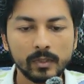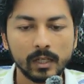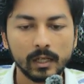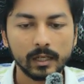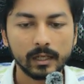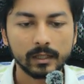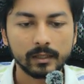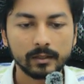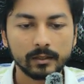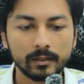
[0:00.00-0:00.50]

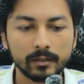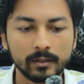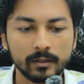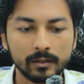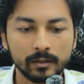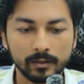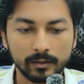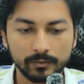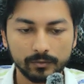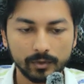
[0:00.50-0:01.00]
And
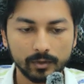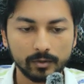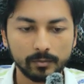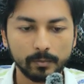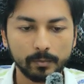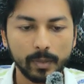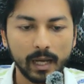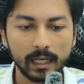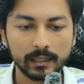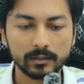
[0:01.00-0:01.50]
for
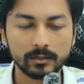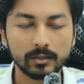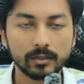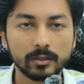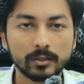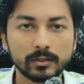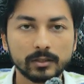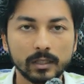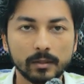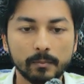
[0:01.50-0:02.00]

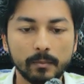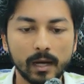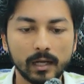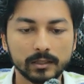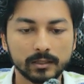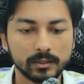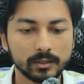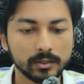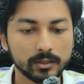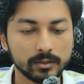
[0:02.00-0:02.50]
bachelor's and
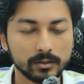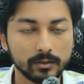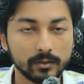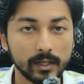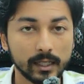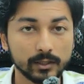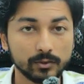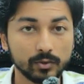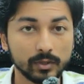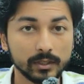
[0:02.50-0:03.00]
master's
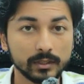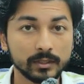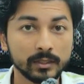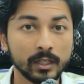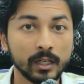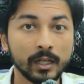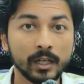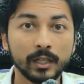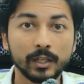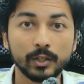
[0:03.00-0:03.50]
graduates,
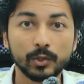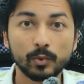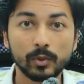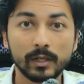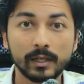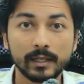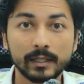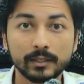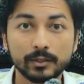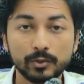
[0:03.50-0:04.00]
you
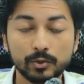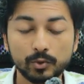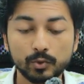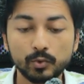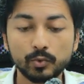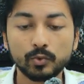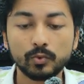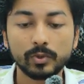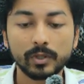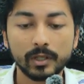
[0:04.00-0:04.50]
will get
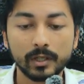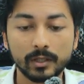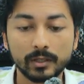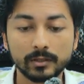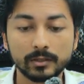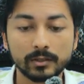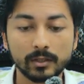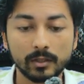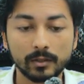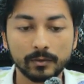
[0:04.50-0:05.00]
2
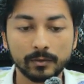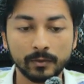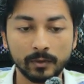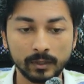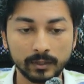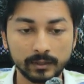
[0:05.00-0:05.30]
years of